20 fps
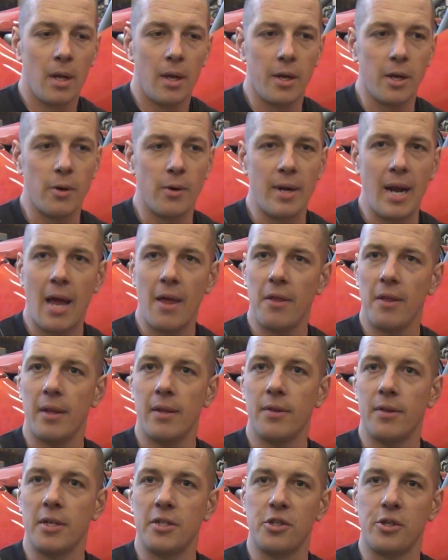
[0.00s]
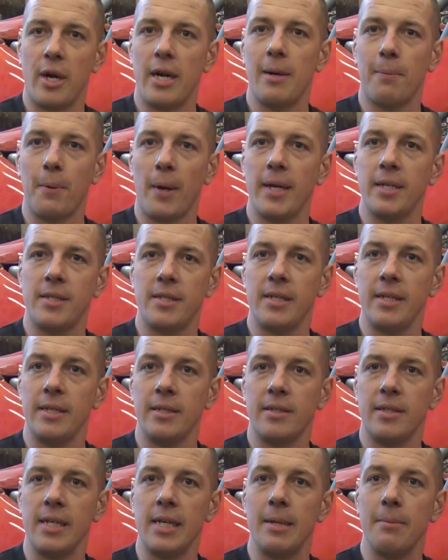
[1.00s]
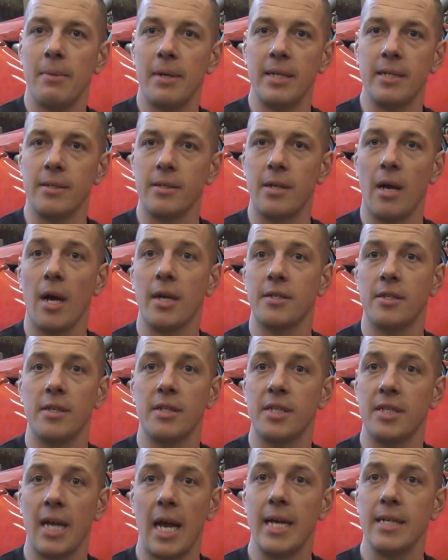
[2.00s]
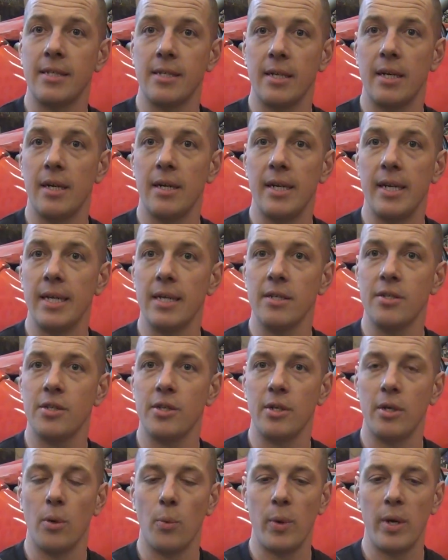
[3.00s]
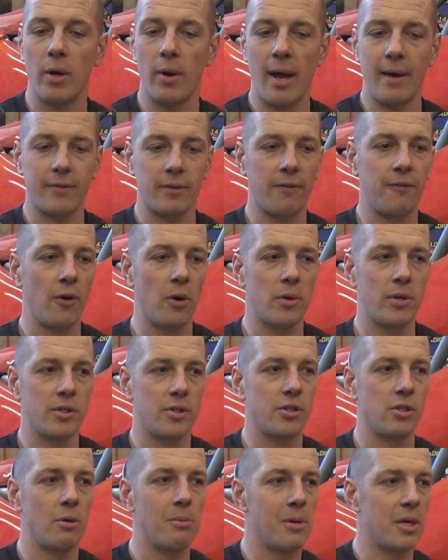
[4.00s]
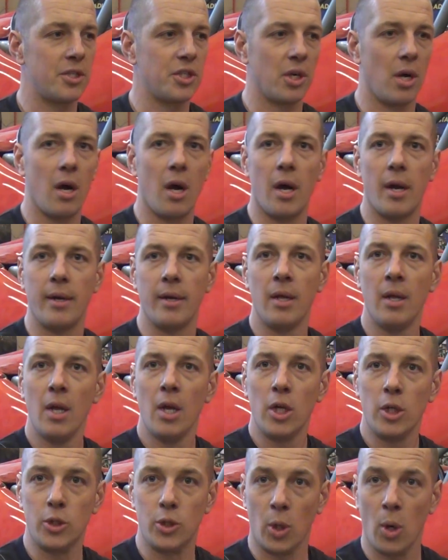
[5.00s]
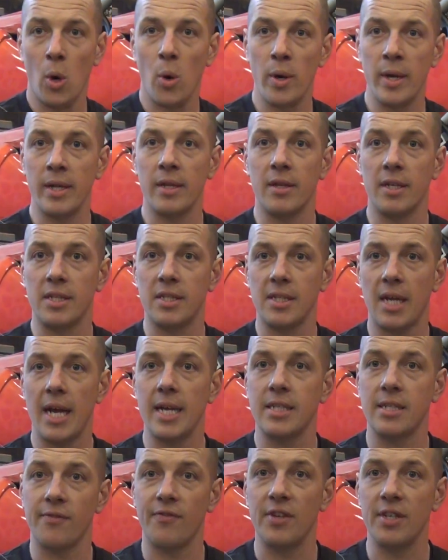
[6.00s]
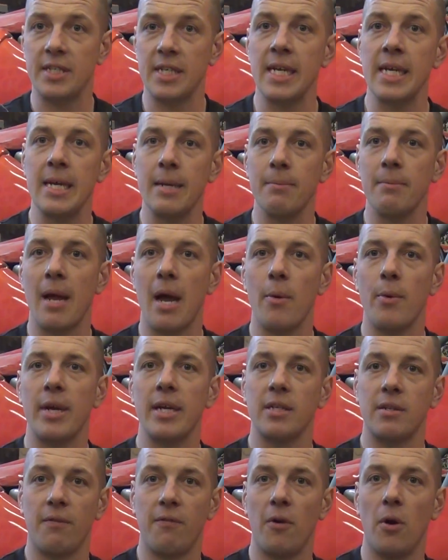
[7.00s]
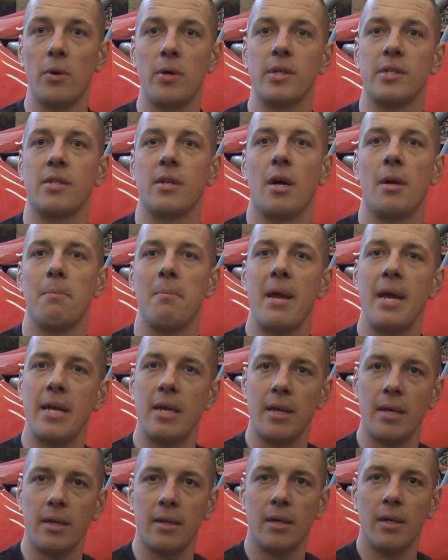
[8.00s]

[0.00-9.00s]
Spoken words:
You know, now that the straight up racing team has got to the size that it is, you know, we don't have to focus so much on growing the size of the team. Now we get to focus on making,